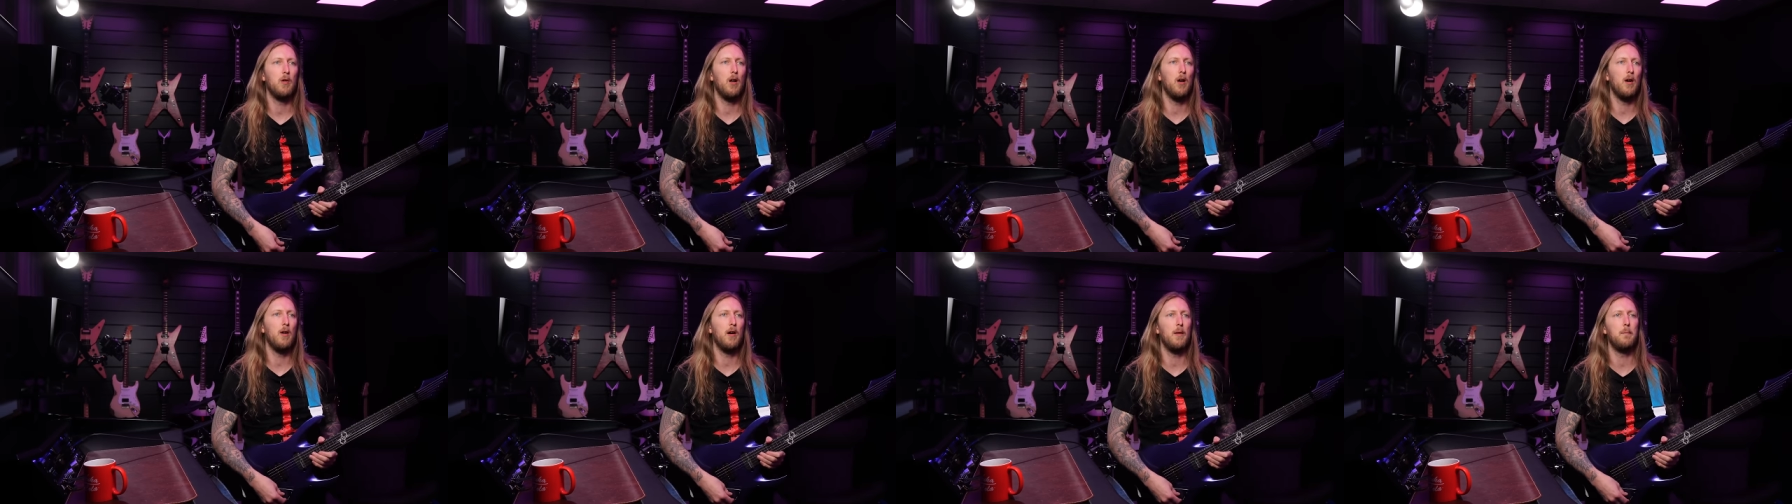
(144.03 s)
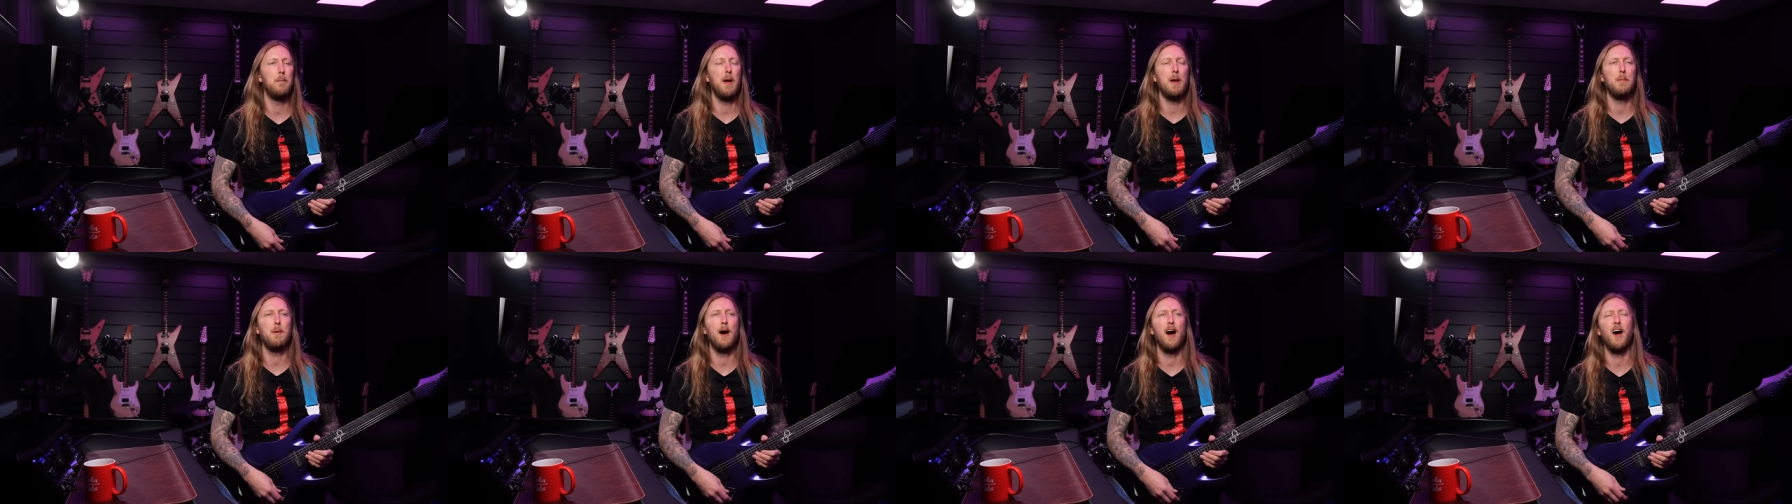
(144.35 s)
You know,
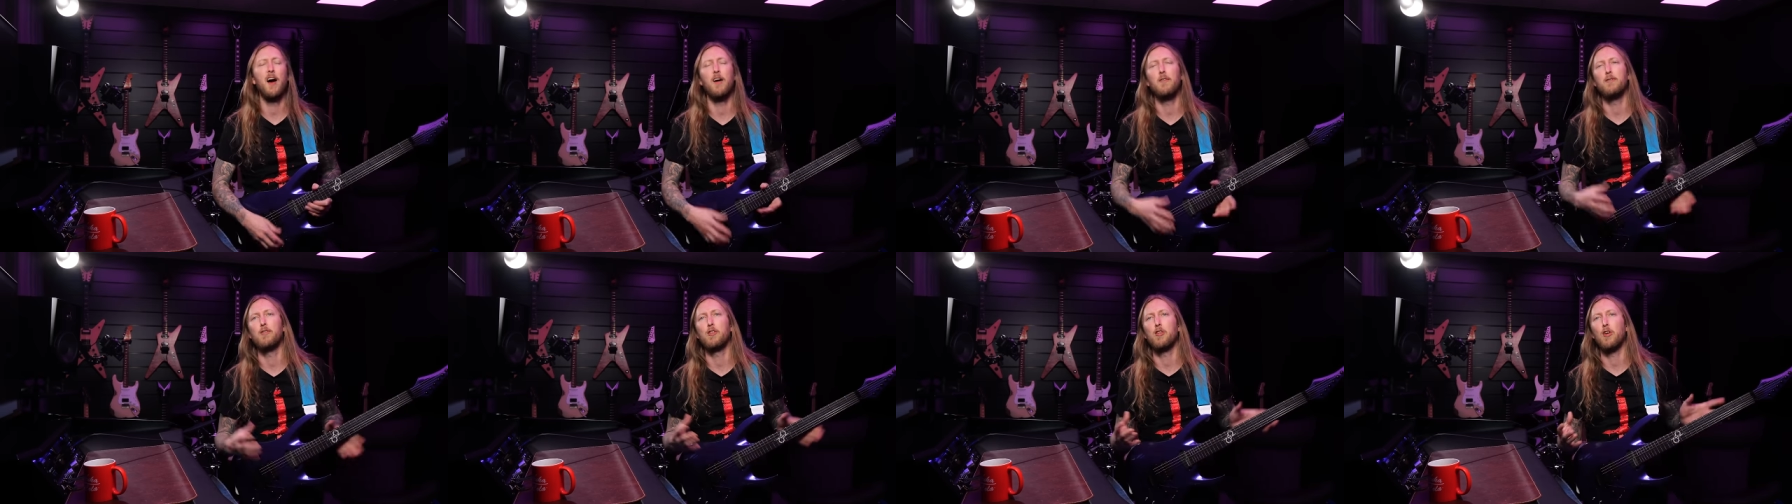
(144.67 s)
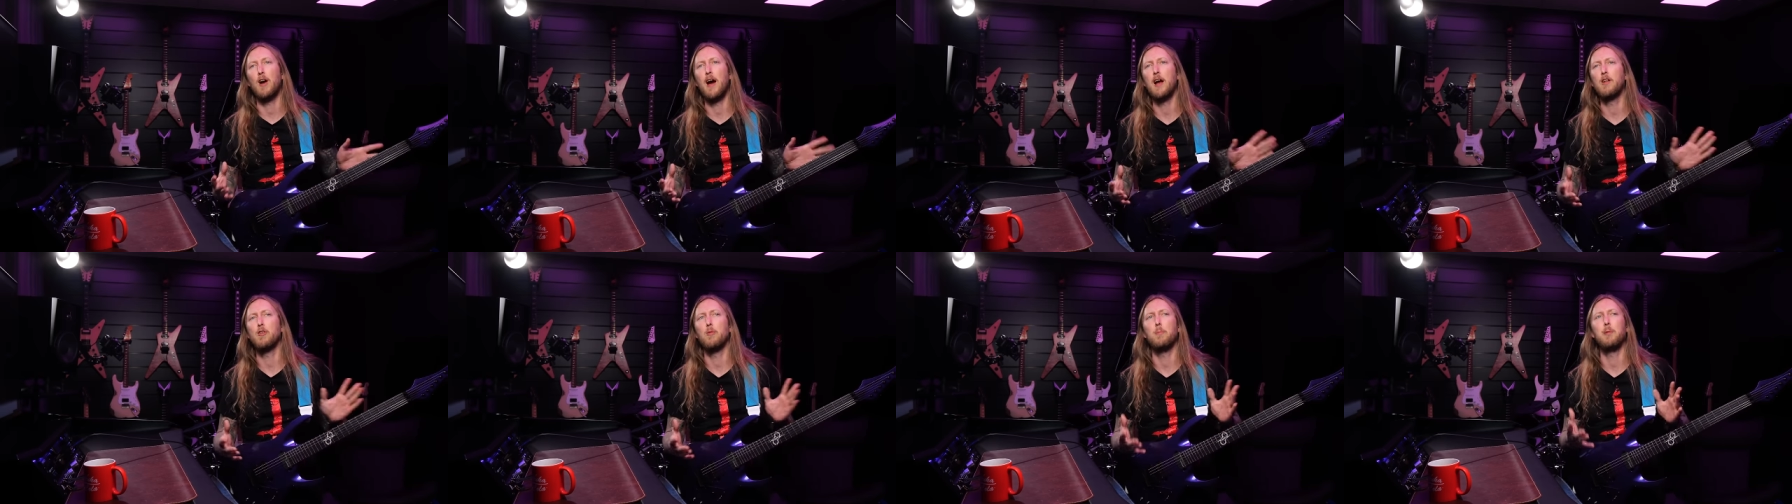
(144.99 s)
maybe I've
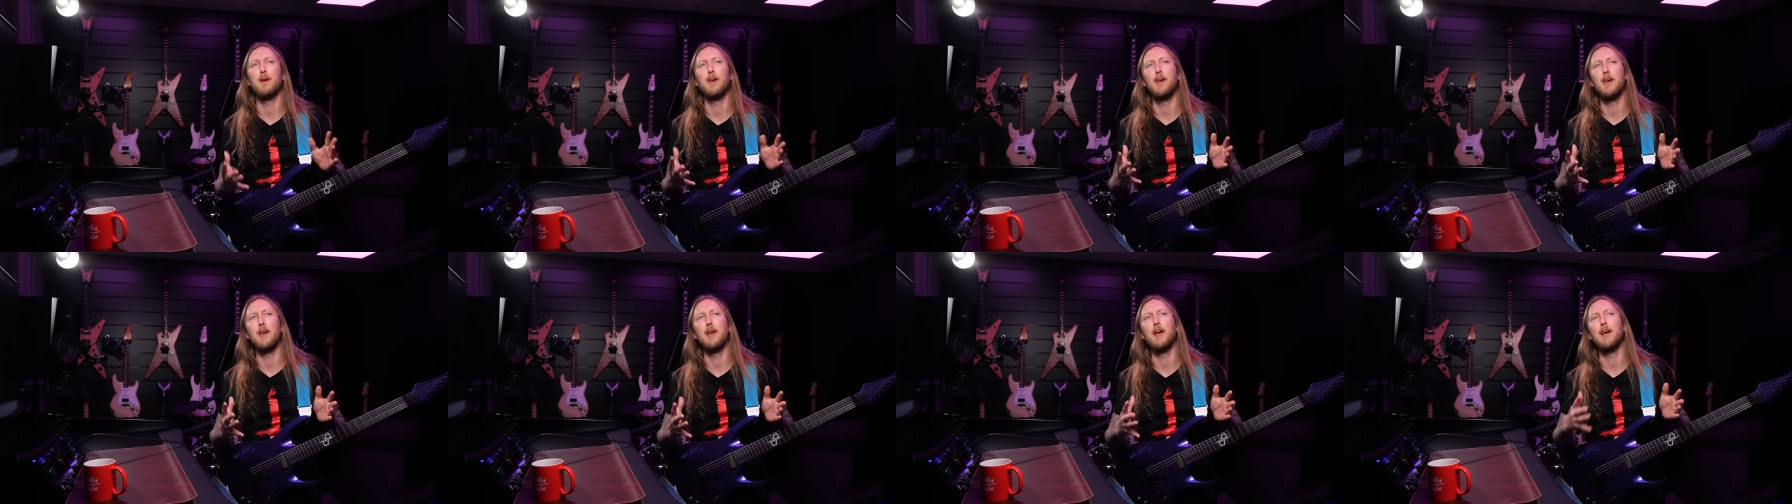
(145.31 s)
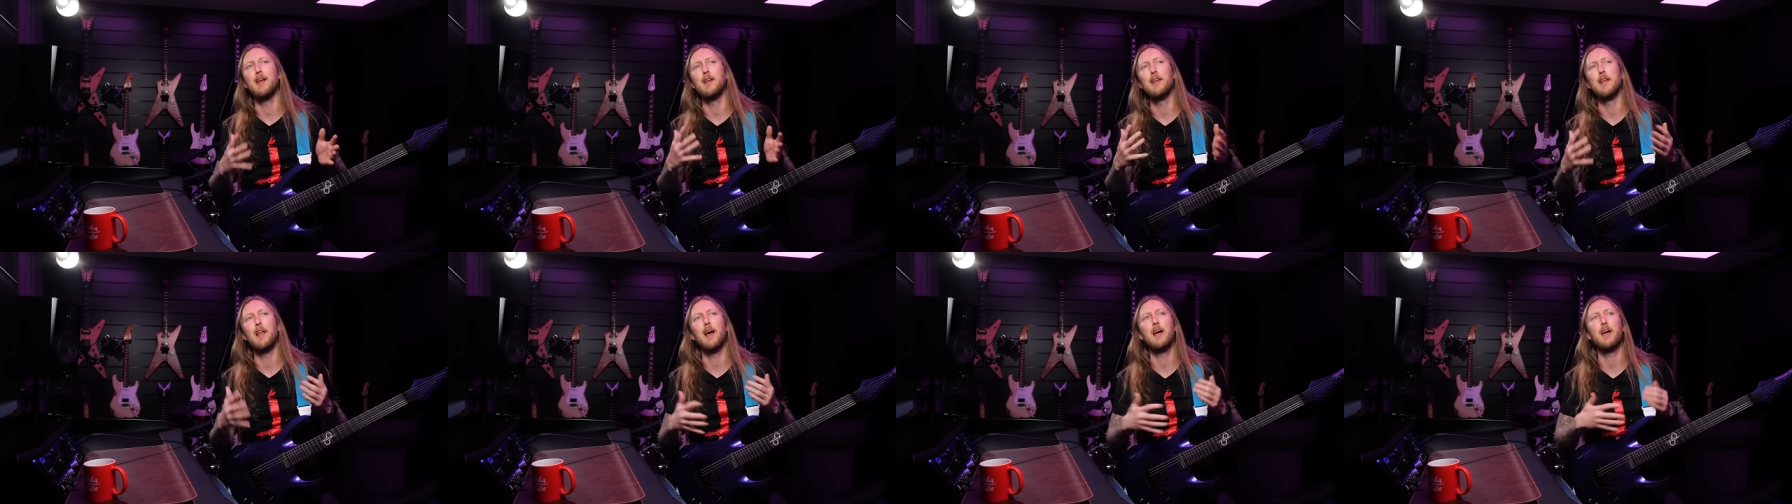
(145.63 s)
tried to be
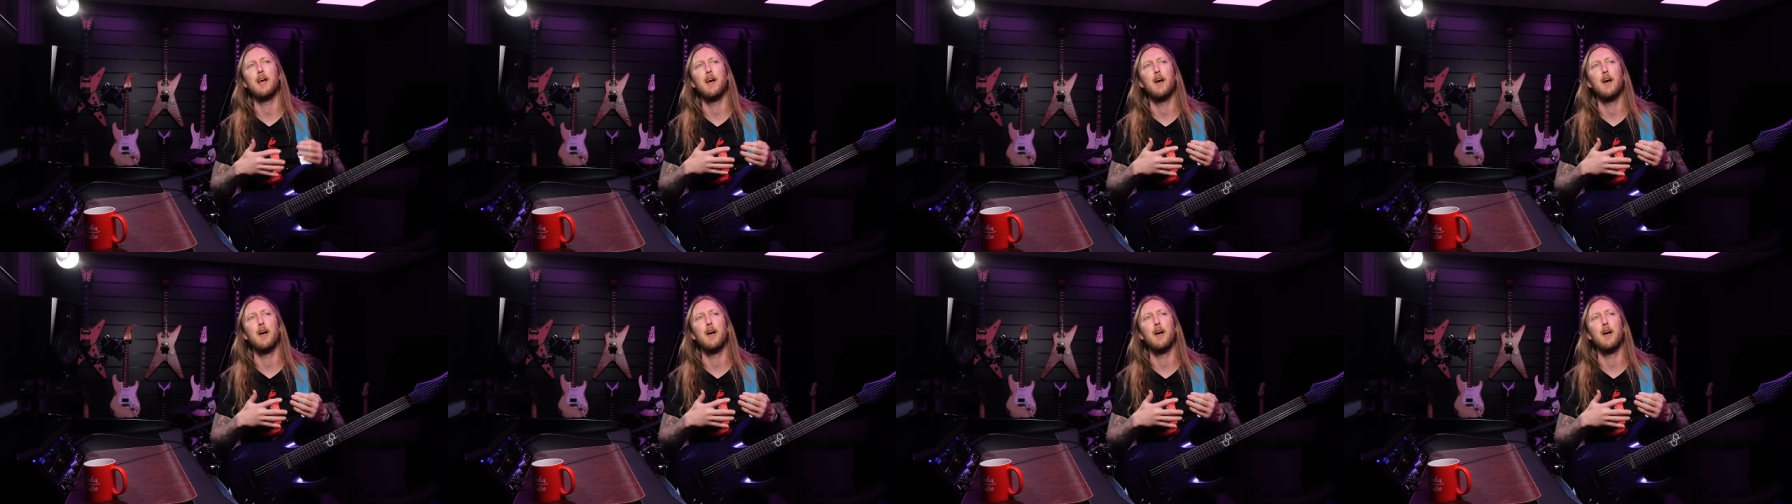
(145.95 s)
in, like,